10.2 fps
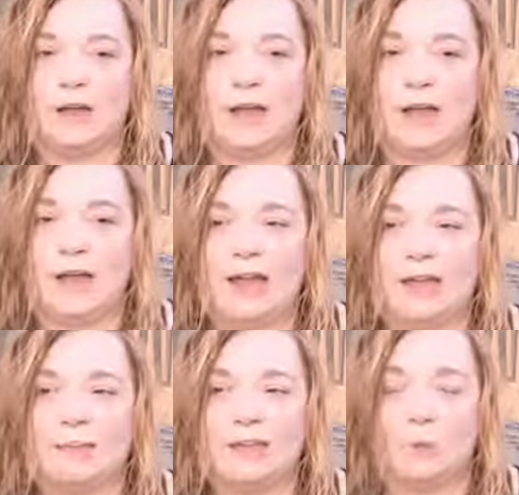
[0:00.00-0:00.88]

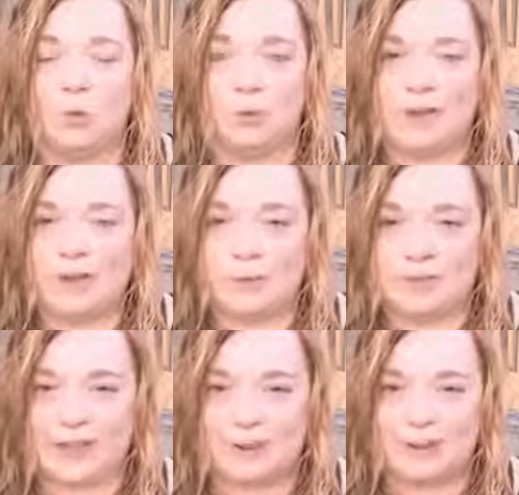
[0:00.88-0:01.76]
I, being a woman, it
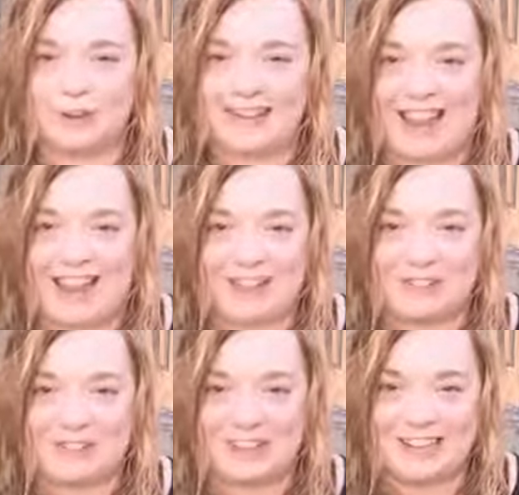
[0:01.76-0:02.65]
was extra
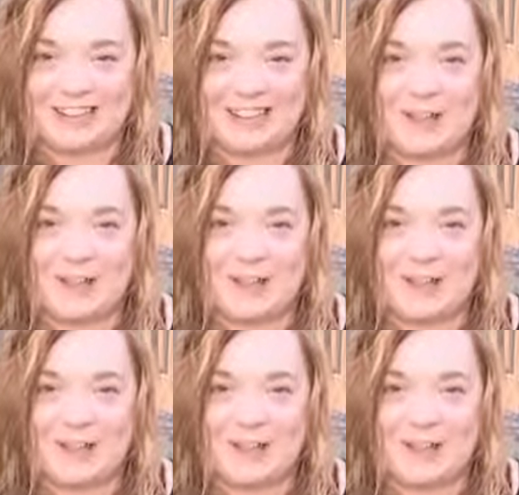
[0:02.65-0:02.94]
dangerous.